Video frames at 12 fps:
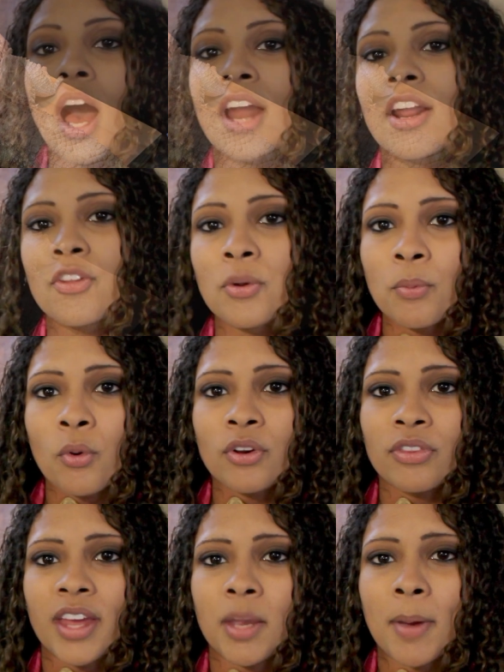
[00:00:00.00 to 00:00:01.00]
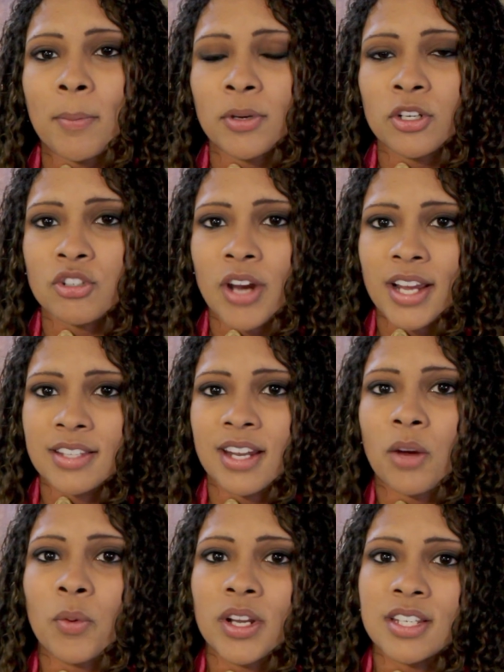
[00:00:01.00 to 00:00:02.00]
Another important thing about bearded dragons
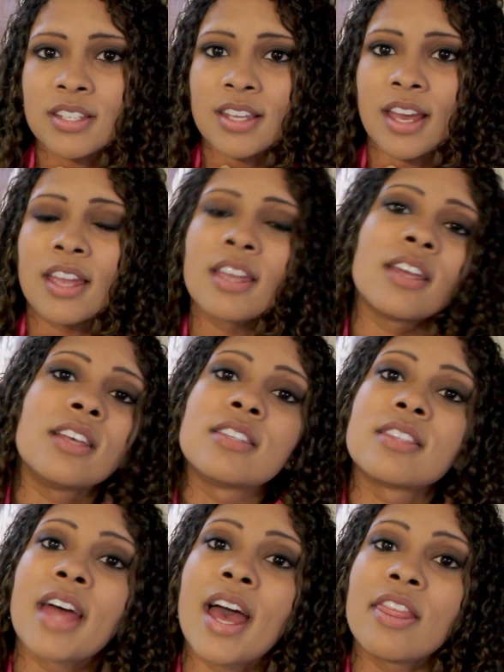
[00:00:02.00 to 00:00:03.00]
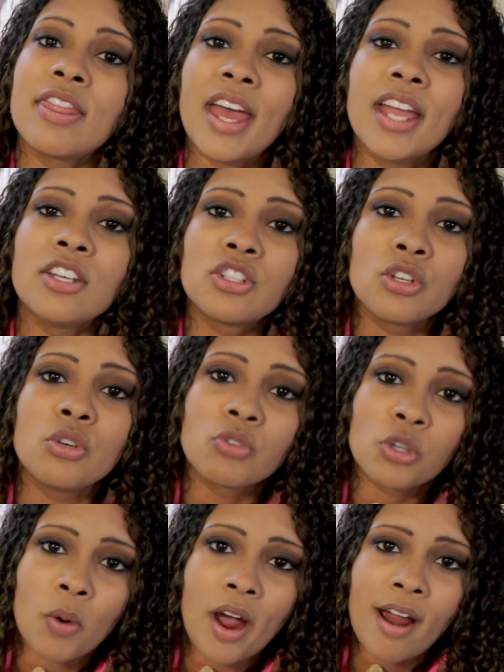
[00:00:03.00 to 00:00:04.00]
that I wanted to say is that they do
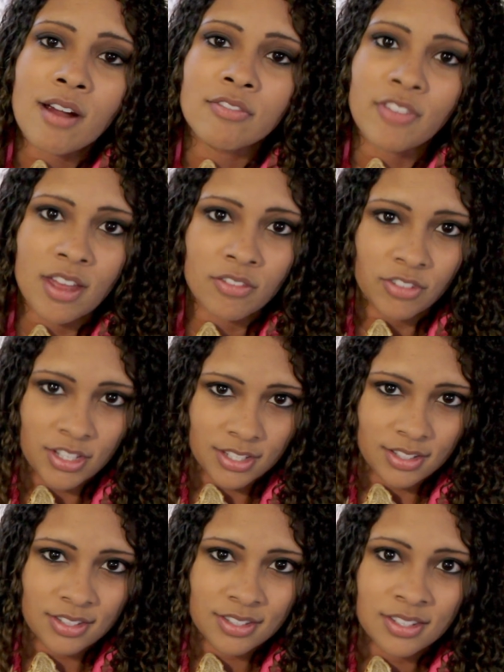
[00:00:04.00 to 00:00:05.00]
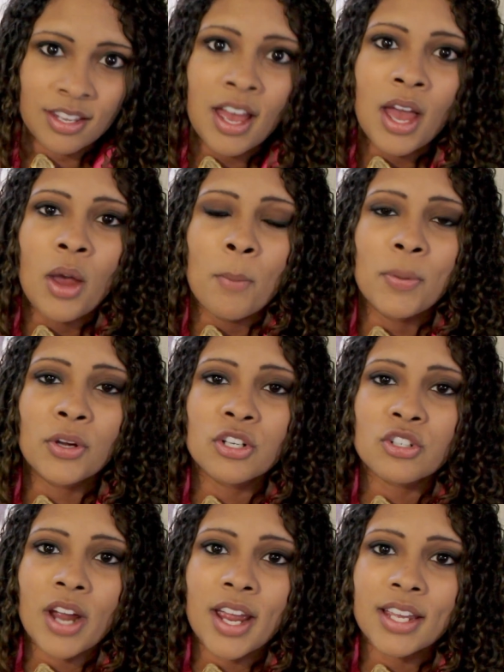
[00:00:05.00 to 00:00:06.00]
require vet visits.
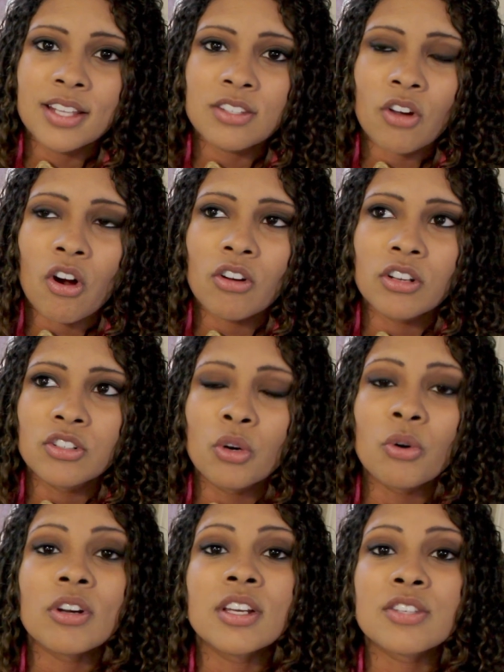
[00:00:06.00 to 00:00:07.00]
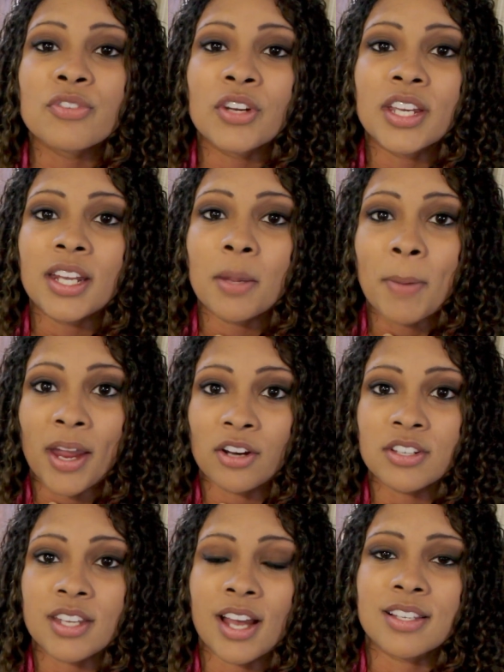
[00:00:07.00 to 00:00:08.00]
Bearded dragons are notorious for getting
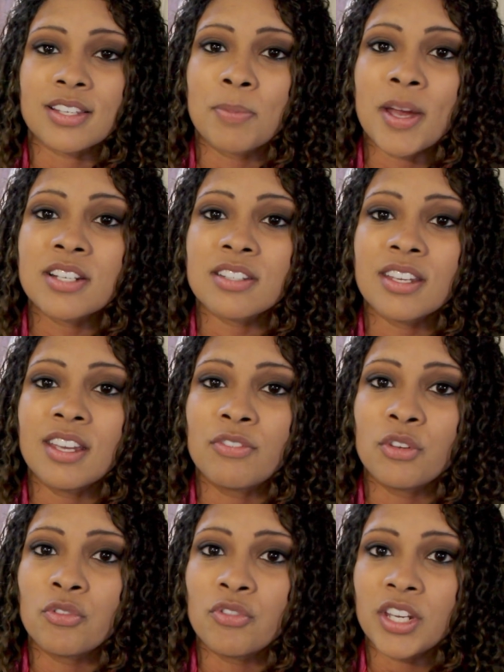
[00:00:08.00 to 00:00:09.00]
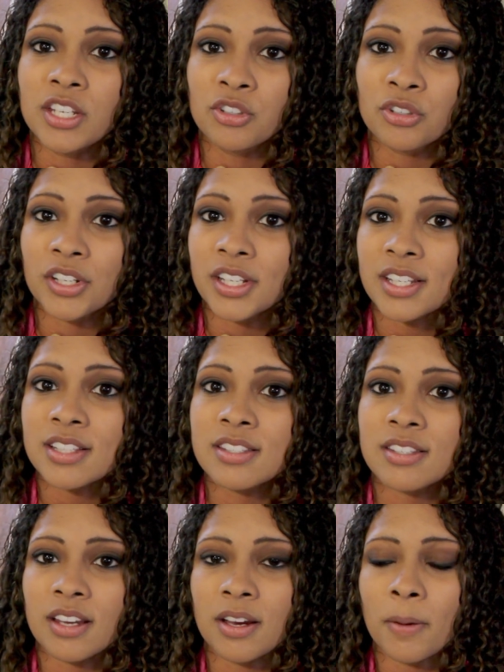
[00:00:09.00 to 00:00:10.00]
parasites, especially if you feed
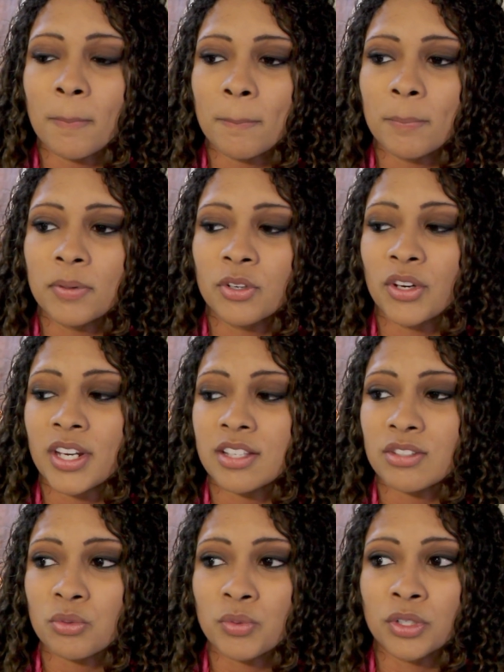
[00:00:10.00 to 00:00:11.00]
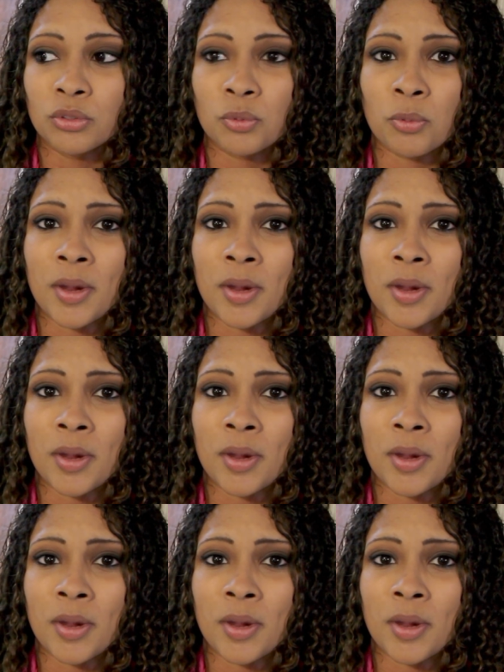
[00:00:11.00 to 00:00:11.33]
crickets. Crickets are riddled with